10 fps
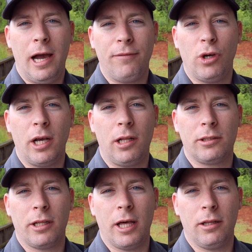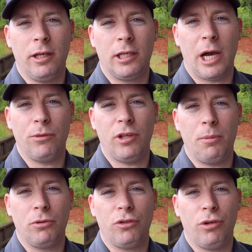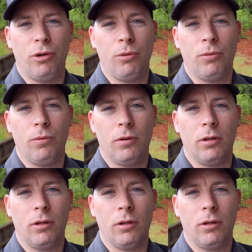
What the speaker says: After I clicked on that link, I was able to